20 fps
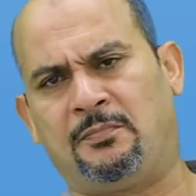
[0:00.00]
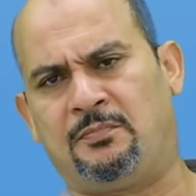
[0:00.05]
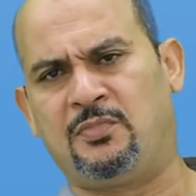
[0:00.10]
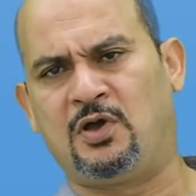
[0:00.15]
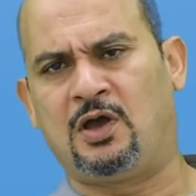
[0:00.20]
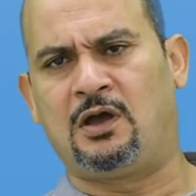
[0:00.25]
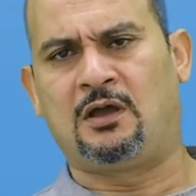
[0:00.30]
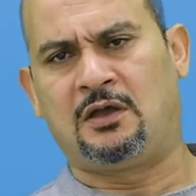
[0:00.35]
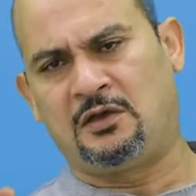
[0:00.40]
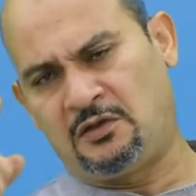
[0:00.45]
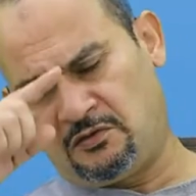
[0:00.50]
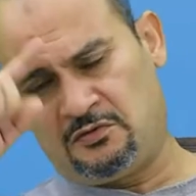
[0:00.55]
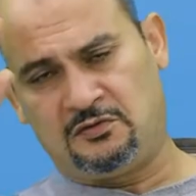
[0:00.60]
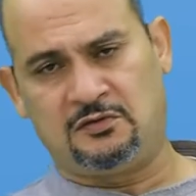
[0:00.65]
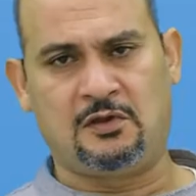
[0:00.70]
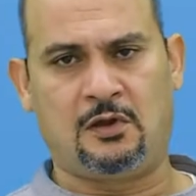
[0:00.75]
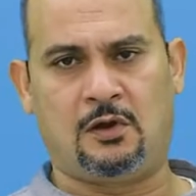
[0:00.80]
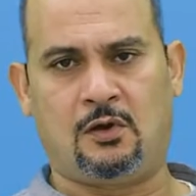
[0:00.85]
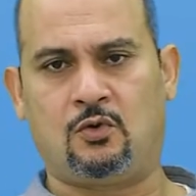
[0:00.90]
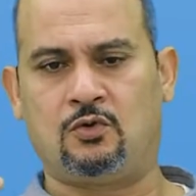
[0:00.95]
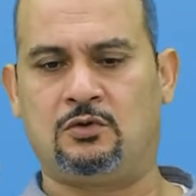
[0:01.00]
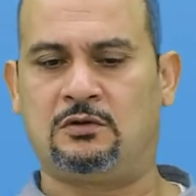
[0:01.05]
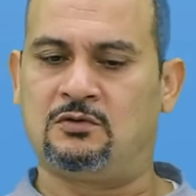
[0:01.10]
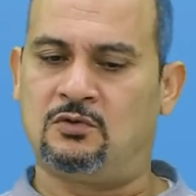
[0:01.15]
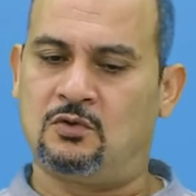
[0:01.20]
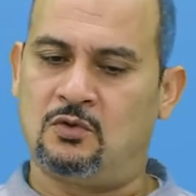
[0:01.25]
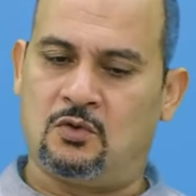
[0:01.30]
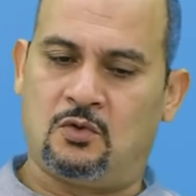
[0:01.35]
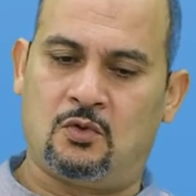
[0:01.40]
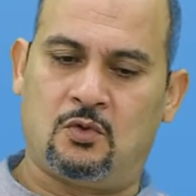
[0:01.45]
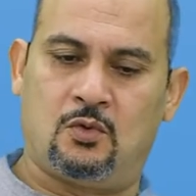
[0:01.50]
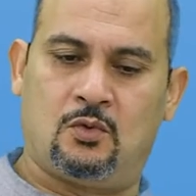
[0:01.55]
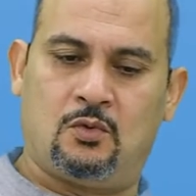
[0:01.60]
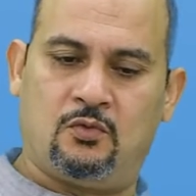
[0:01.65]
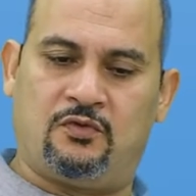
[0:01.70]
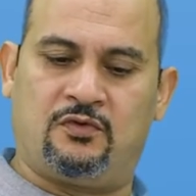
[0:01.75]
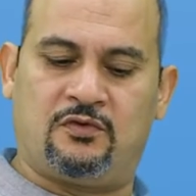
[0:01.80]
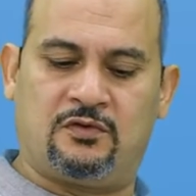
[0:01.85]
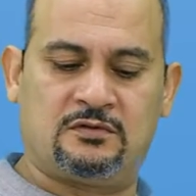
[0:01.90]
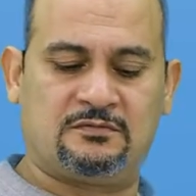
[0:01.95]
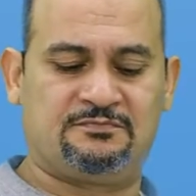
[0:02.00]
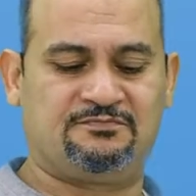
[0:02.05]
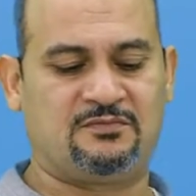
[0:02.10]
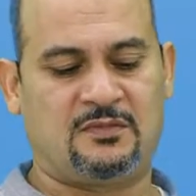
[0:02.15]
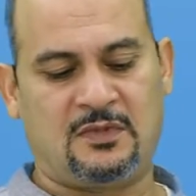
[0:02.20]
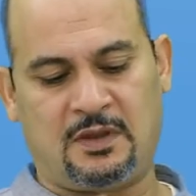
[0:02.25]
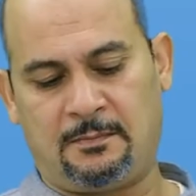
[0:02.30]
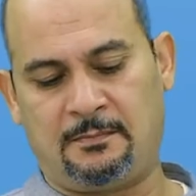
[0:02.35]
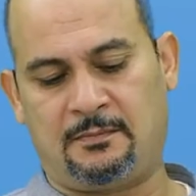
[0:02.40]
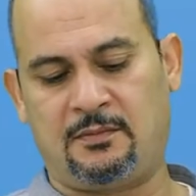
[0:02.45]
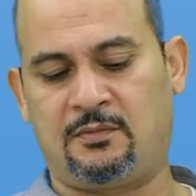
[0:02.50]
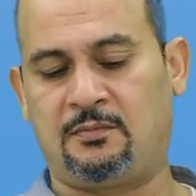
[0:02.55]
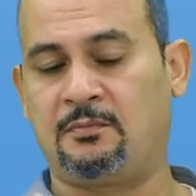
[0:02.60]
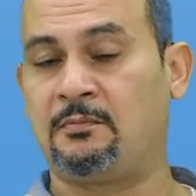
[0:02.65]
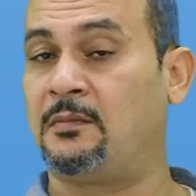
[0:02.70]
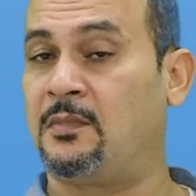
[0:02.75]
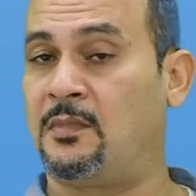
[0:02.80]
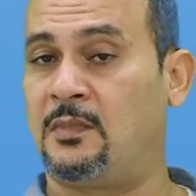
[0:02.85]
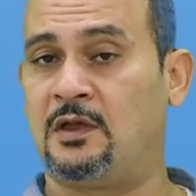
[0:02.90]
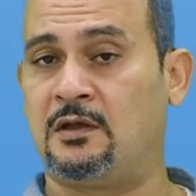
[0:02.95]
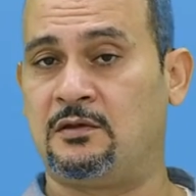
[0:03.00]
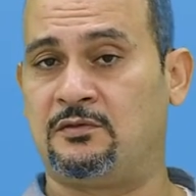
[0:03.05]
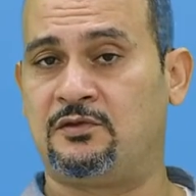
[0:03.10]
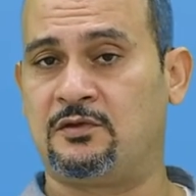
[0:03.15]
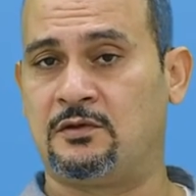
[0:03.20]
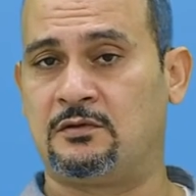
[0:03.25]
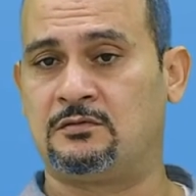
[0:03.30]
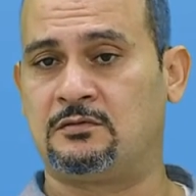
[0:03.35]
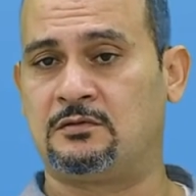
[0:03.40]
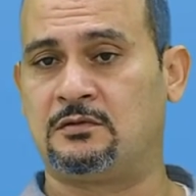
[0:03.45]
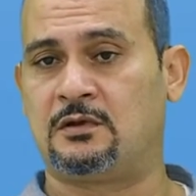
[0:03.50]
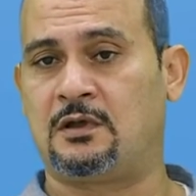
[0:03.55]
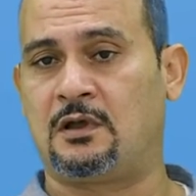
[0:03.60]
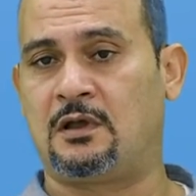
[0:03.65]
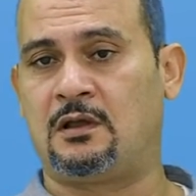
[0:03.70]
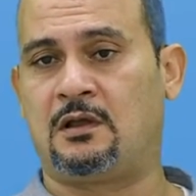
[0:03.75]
They used a spear in my example previously mentioned.